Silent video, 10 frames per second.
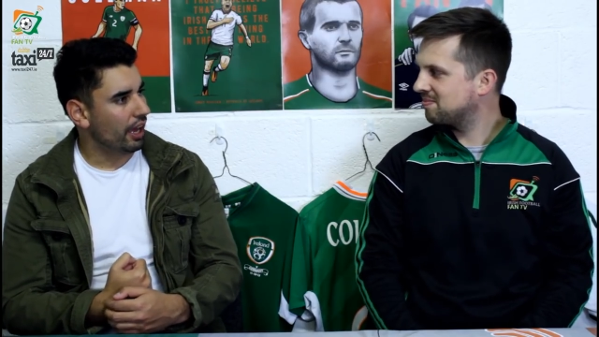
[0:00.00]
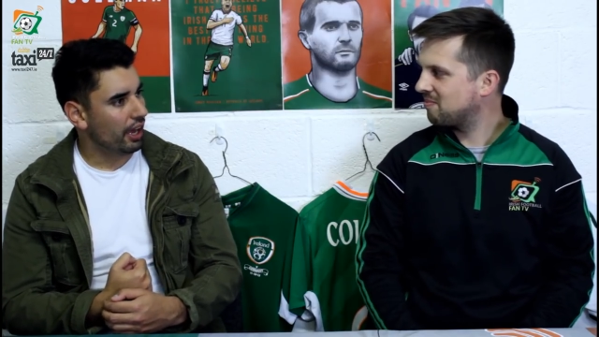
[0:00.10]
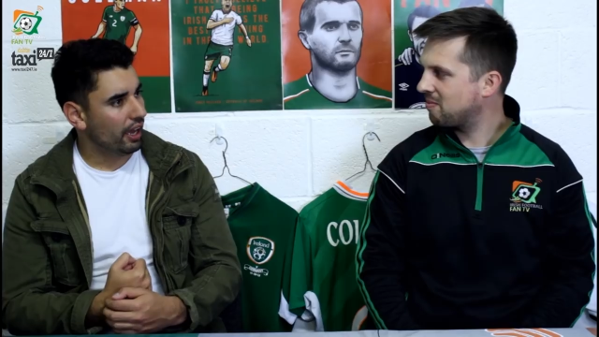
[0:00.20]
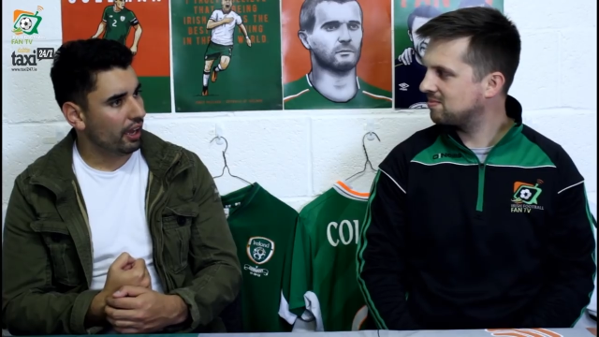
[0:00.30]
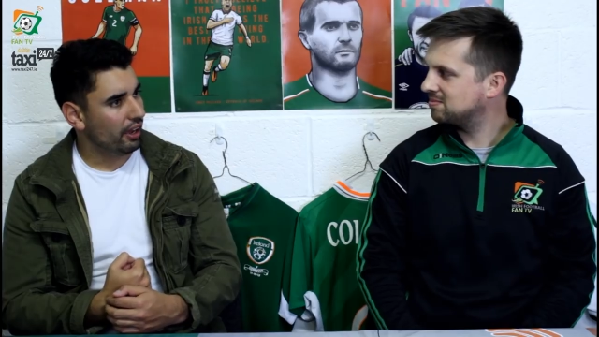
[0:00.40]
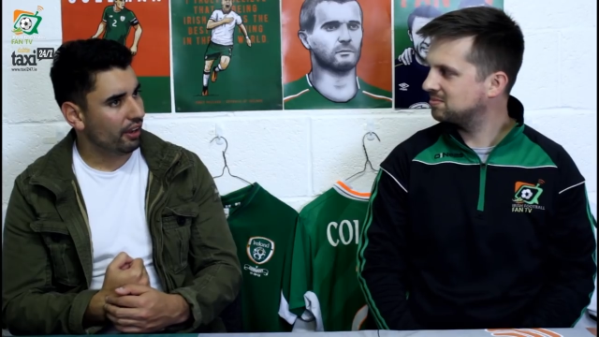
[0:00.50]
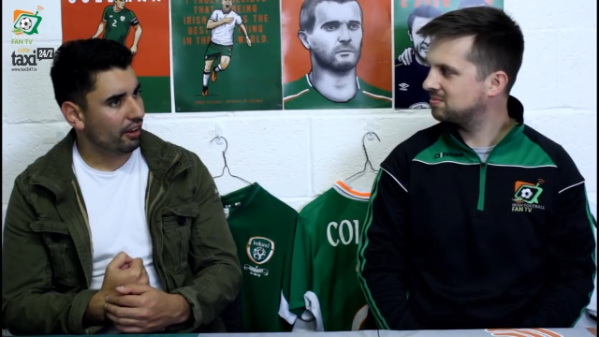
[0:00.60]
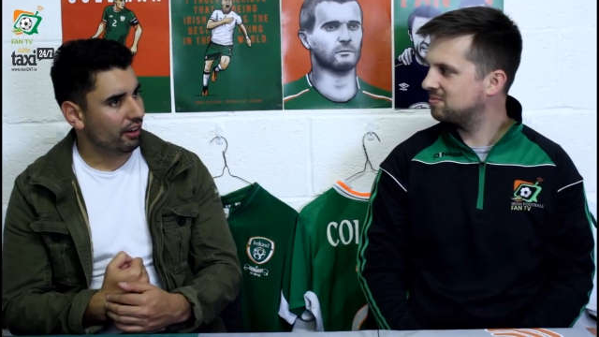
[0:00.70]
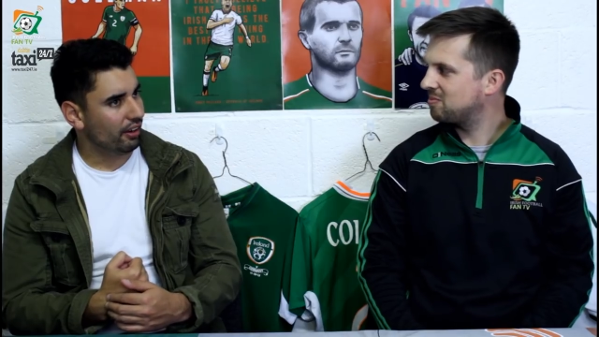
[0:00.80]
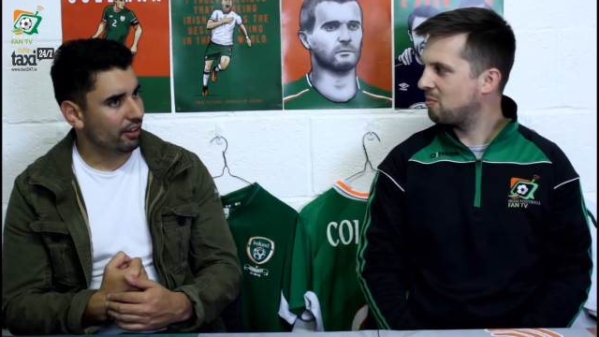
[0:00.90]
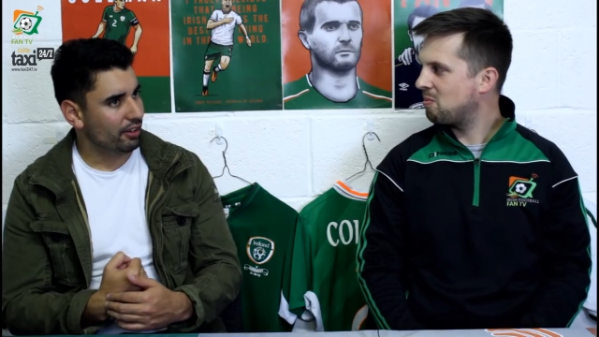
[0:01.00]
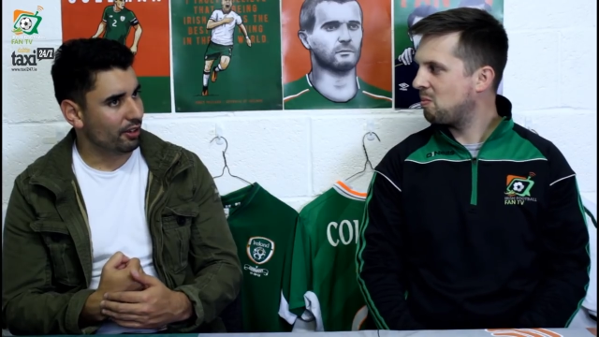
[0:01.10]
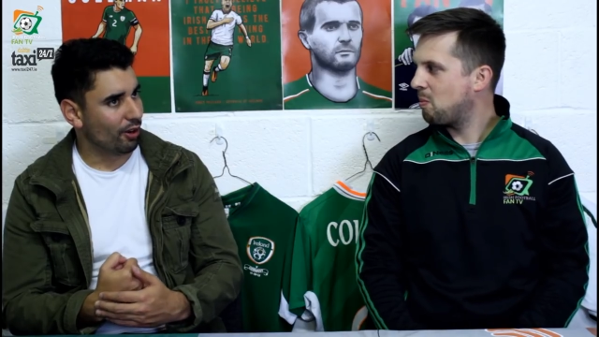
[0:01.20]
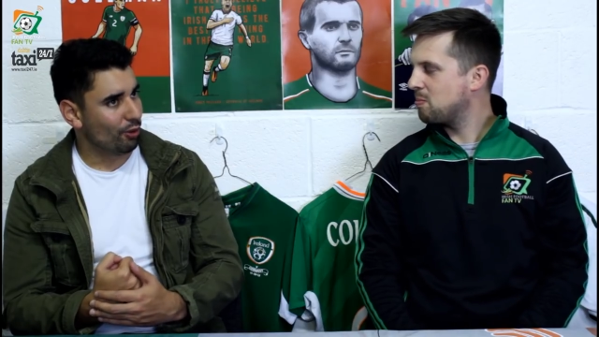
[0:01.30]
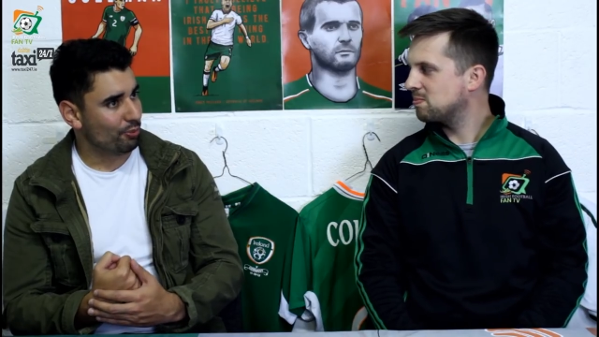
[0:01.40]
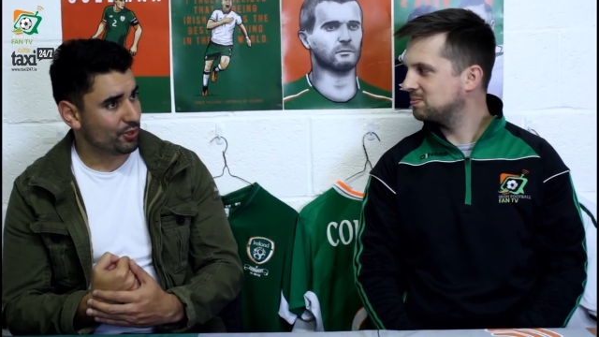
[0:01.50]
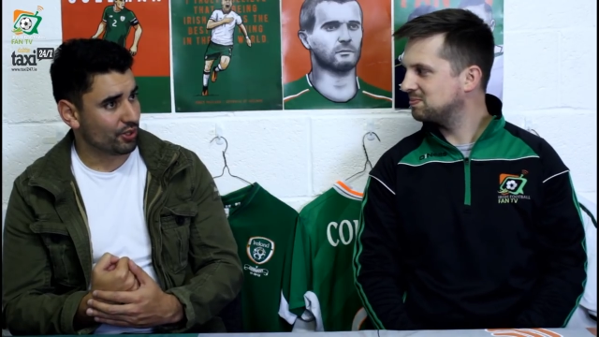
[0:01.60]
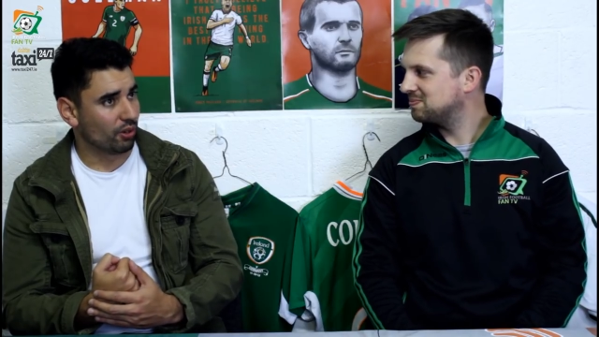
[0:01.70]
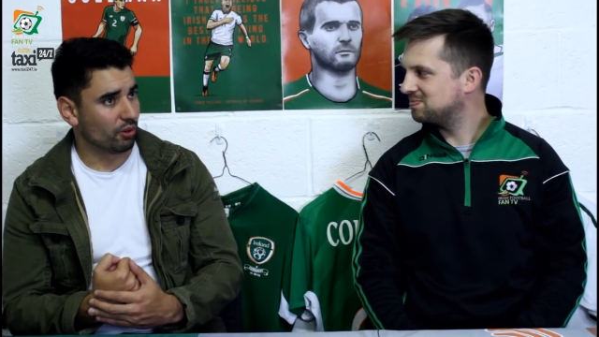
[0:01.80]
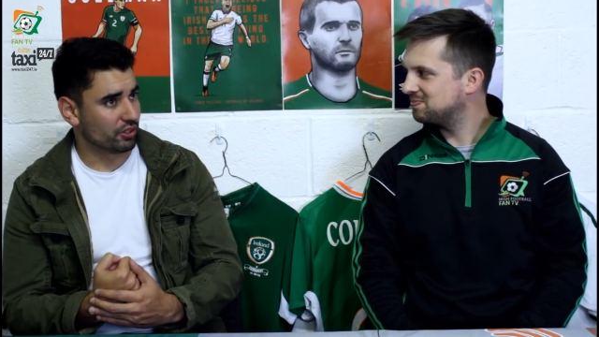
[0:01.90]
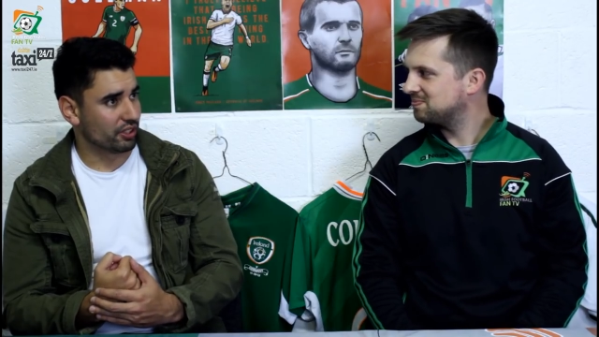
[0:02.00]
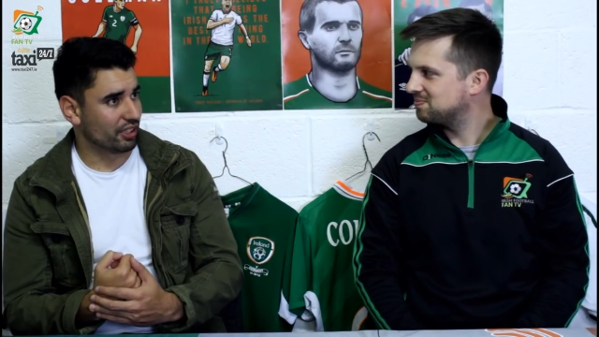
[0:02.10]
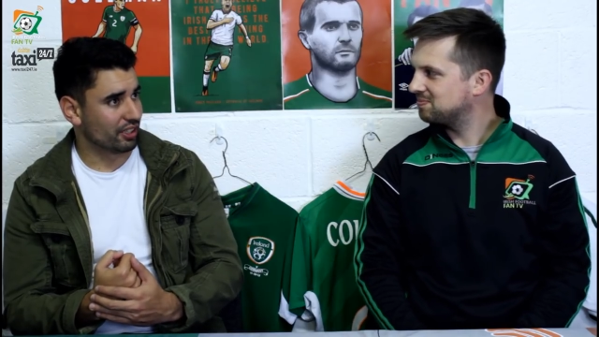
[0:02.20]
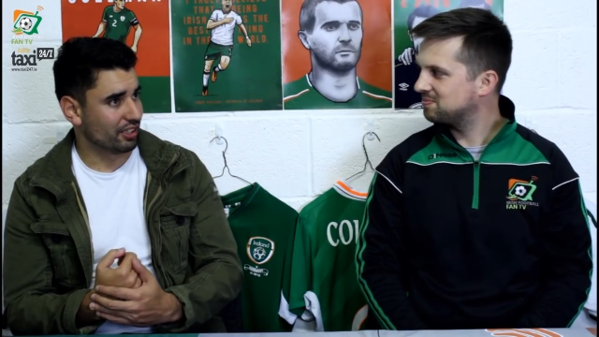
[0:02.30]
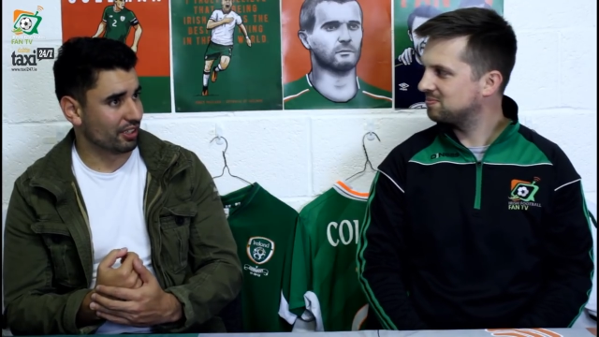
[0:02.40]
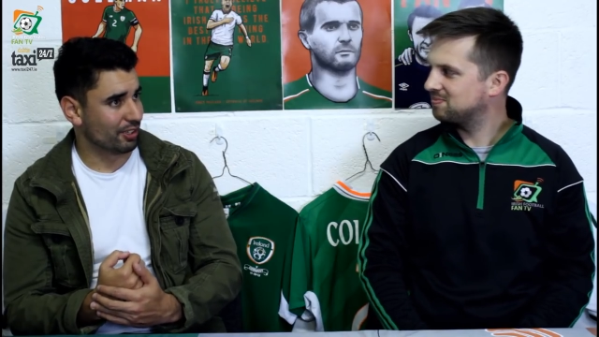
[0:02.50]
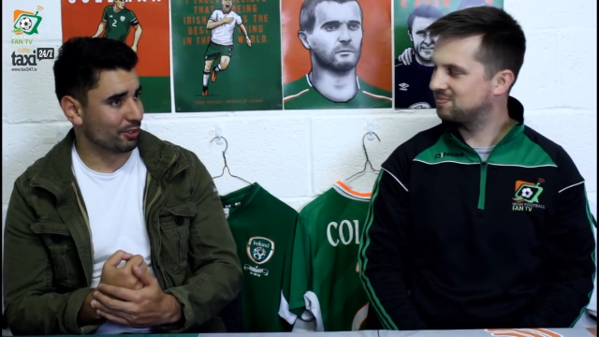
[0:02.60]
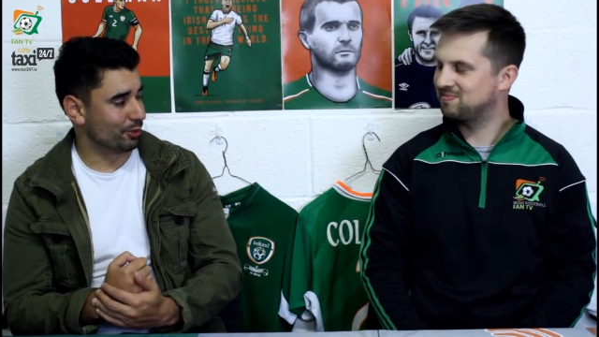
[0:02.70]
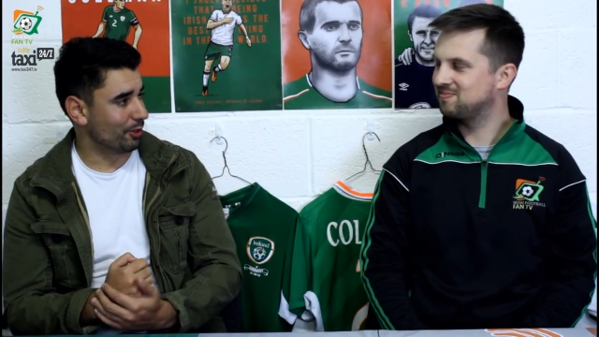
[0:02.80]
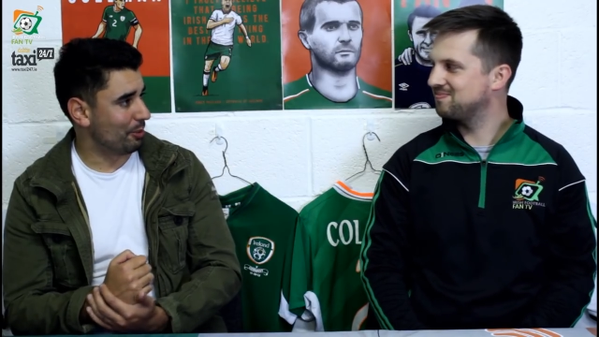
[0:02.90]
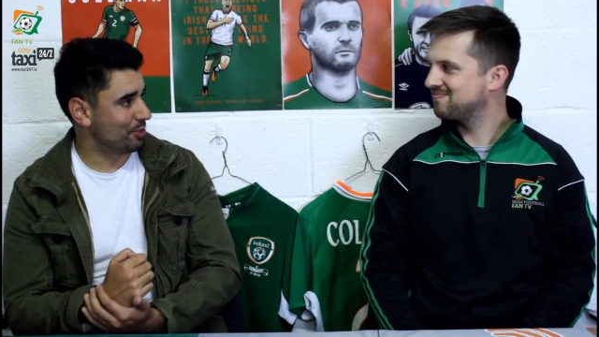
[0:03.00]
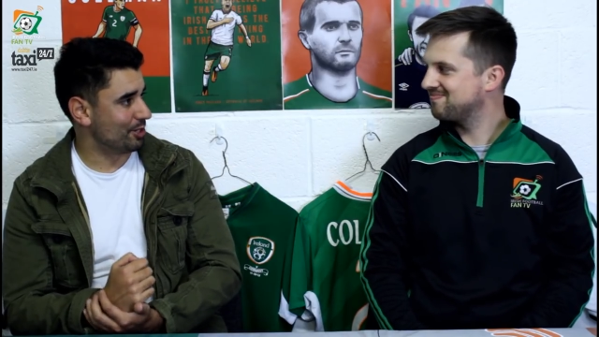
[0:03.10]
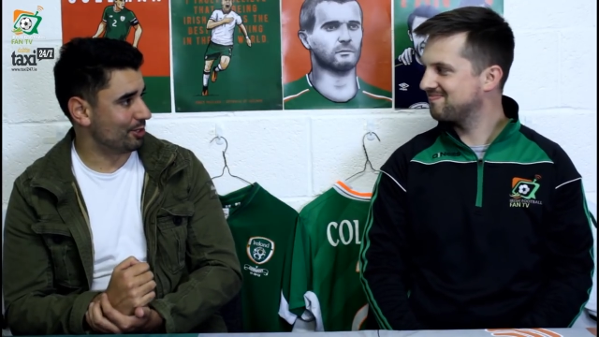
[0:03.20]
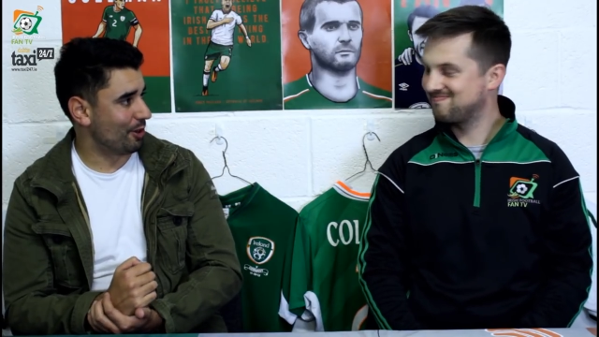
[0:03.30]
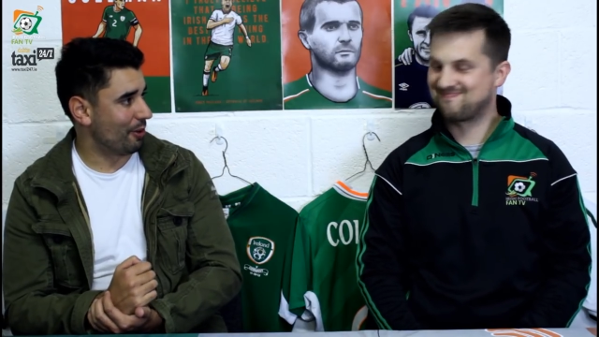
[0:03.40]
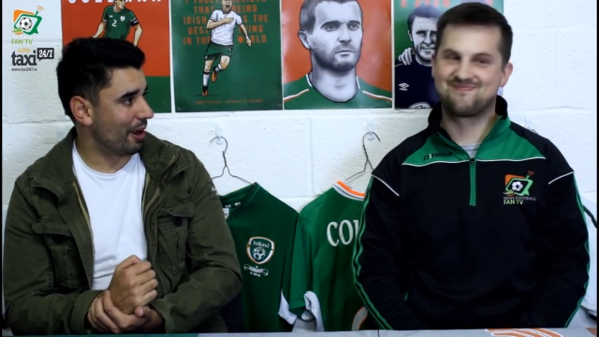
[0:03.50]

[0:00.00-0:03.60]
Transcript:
Speaker 1: Uh, I hope so because I think another option is no